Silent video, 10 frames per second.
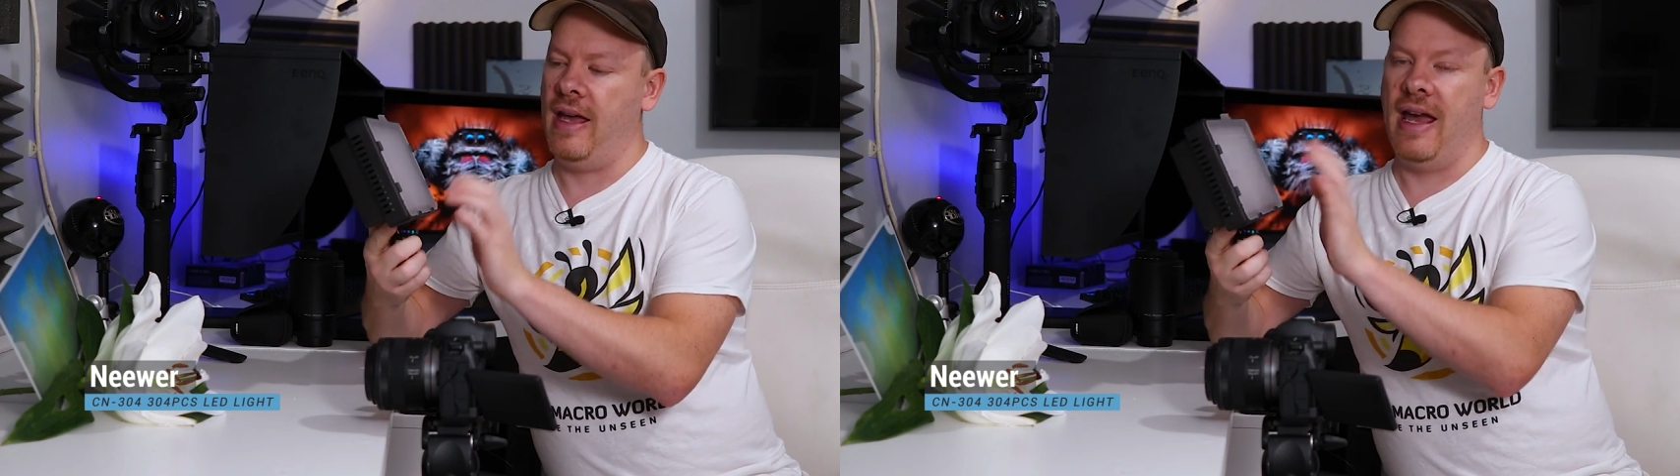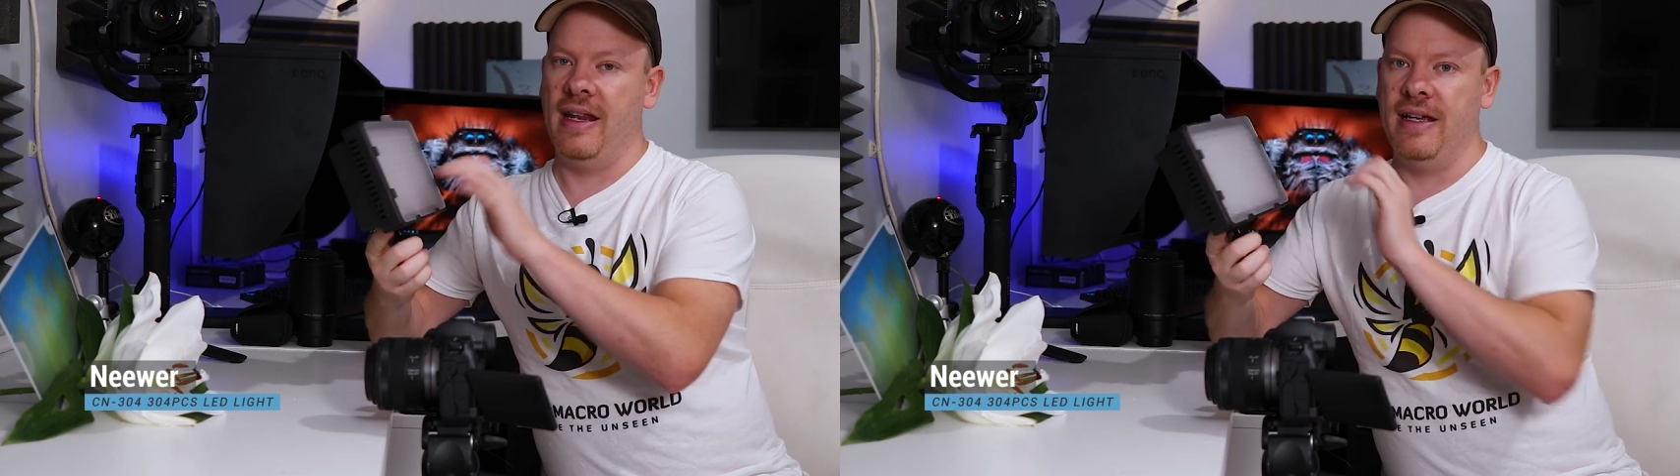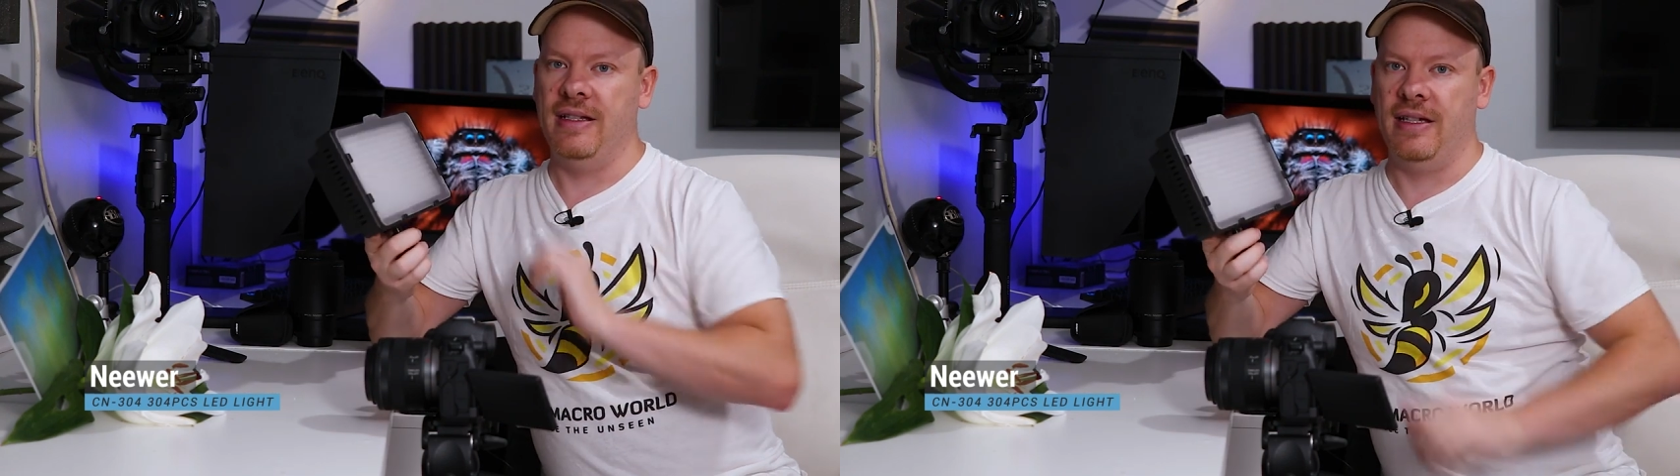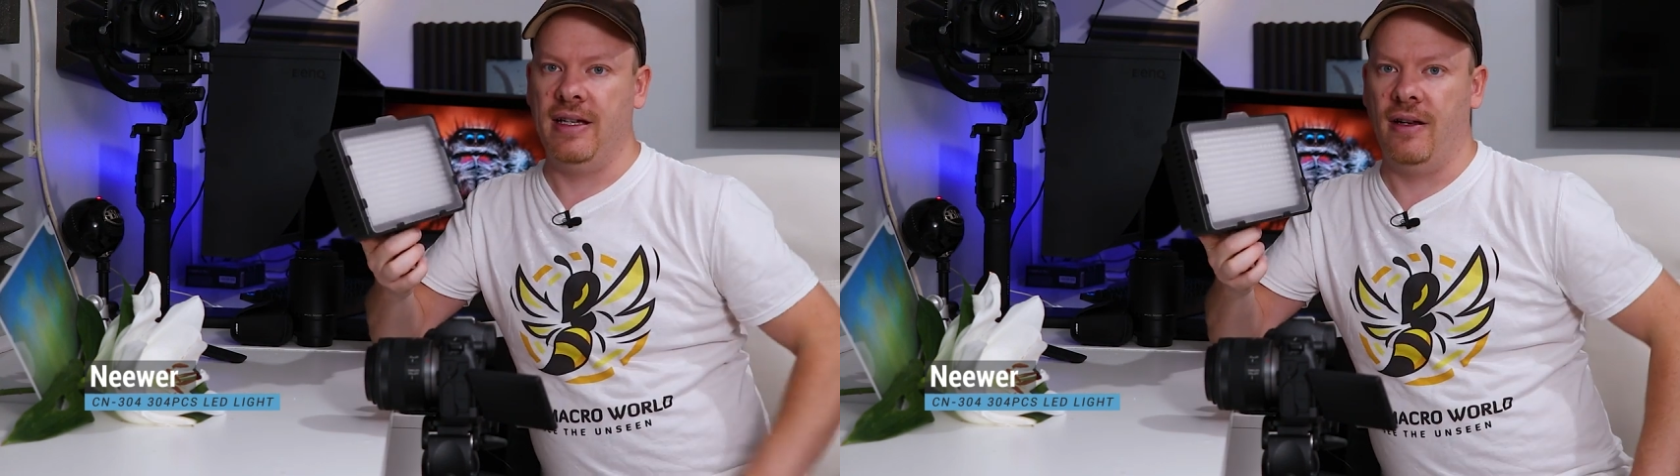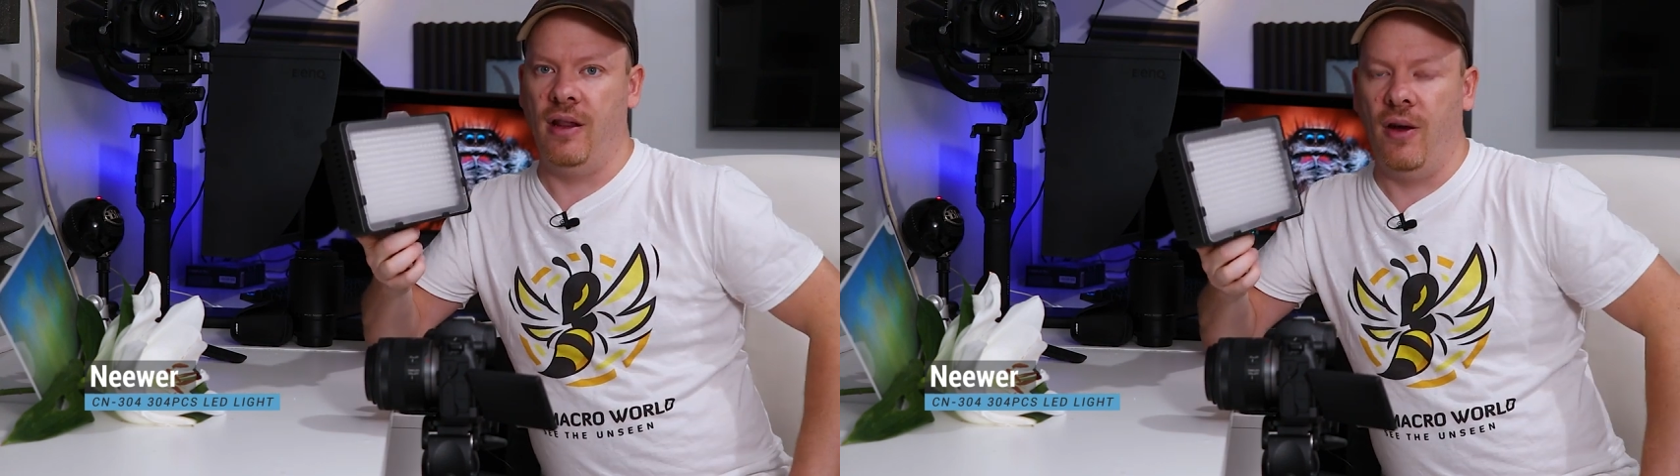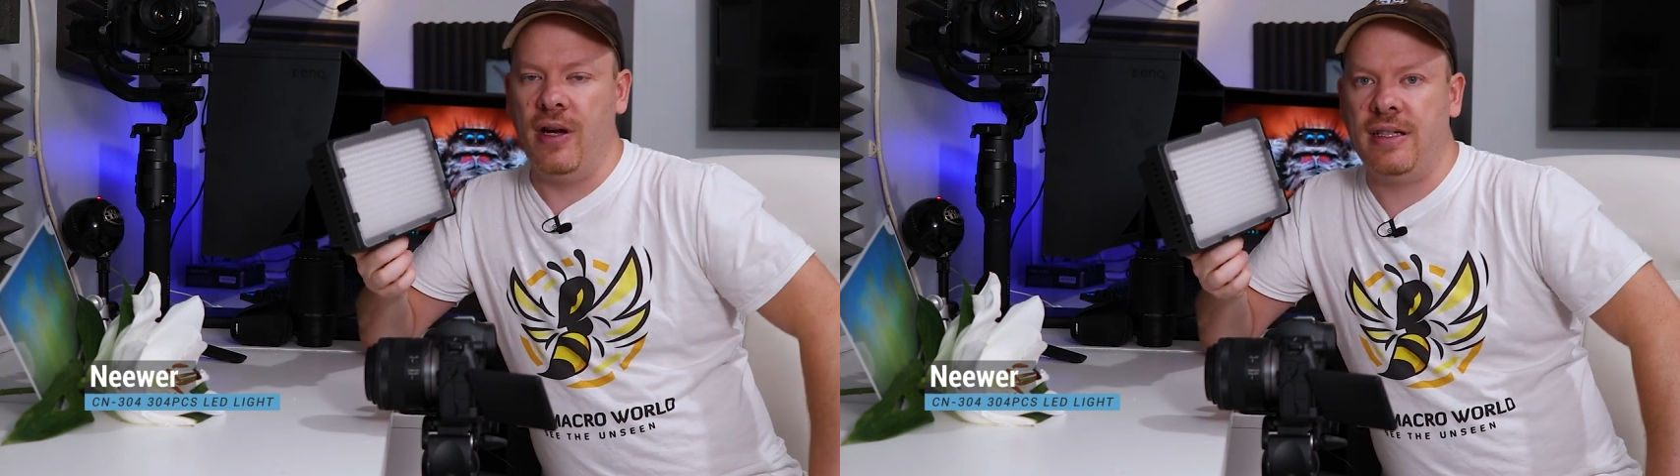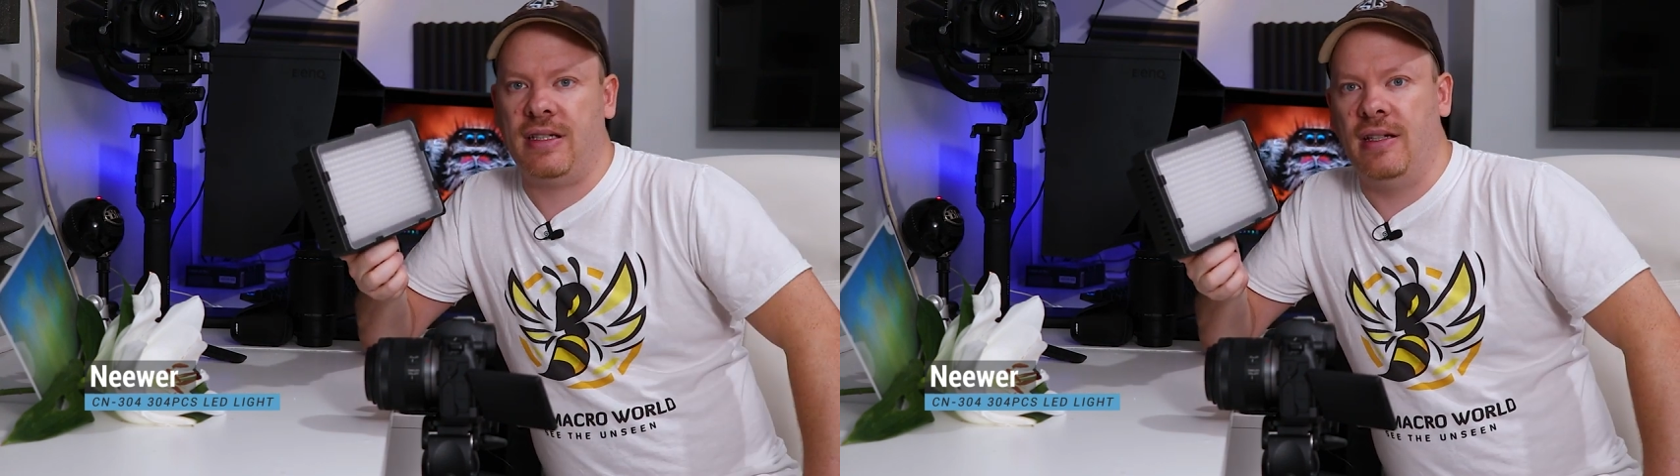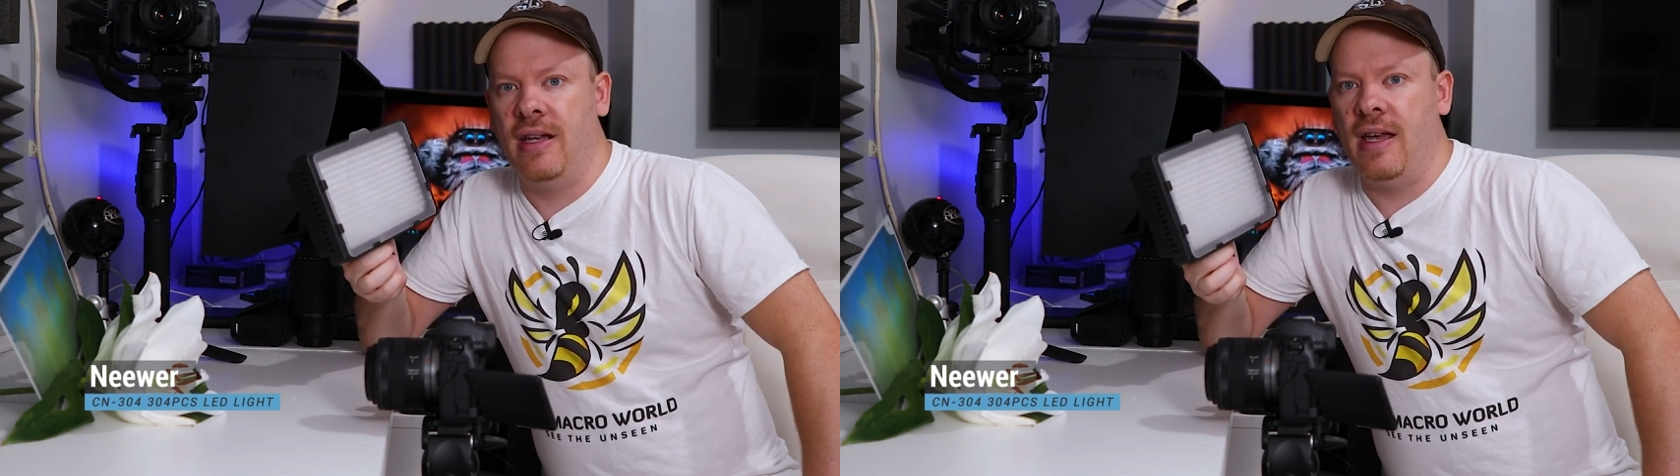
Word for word: LED light,